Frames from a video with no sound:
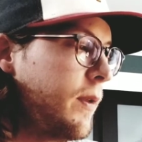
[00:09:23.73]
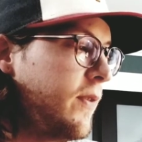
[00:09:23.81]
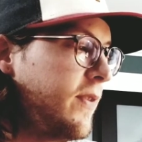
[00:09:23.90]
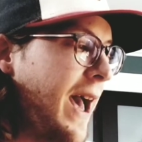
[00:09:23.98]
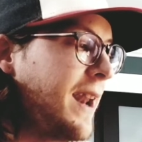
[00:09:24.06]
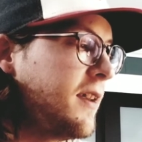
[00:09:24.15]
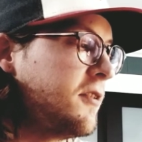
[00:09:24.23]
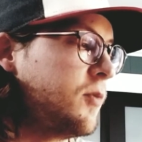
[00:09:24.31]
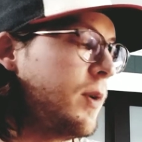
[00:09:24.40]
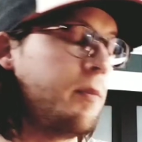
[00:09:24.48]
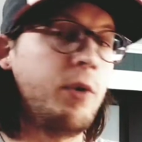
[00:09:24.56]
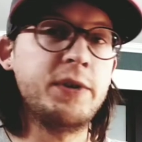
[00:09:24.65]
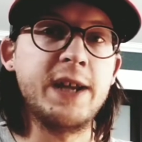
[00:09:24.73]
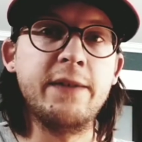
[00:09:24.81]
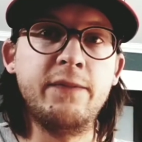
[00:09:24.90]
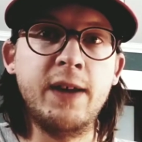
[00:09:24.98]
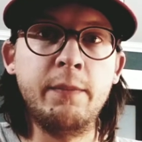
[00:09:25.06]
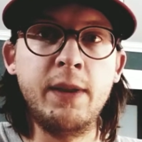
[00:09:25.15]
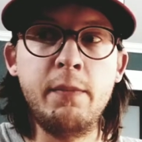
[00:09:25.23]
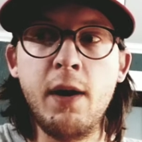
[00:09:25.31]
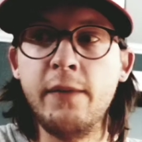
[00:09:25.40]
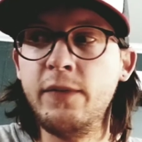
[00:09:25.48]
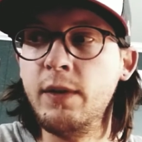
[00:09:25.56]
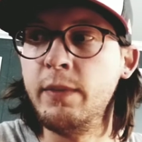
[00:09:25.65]
That is what multifamily
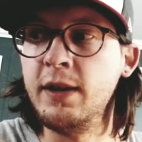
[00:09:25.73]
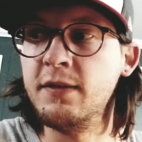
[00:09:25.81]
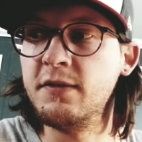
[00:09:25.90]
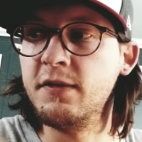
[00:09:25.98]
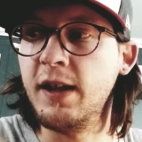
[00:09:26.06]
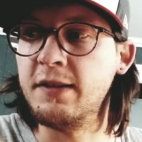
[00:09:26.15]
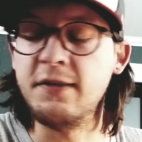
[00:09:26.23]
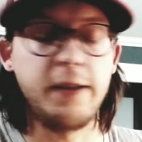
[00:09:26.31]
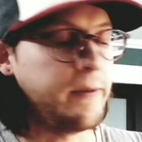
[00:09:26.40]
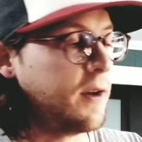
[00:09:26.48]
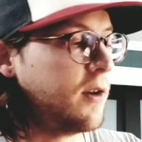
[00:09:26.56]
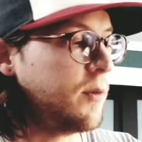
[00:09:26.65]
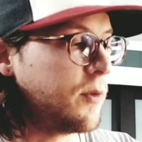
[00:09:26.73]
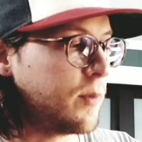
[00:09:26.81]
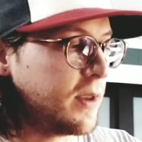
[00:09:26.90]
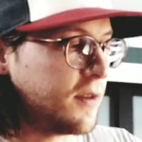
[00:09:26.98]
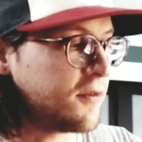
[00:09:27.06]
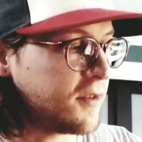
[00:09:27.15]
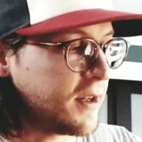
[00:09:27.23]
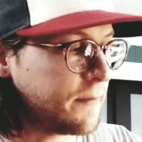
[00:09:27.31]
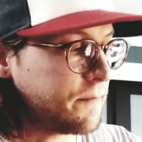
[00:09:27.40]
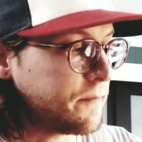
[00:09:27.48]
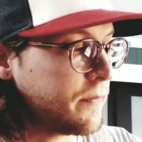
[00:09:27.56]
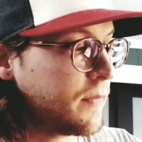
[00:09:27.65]
mafia means. It has nothing to do with real estate.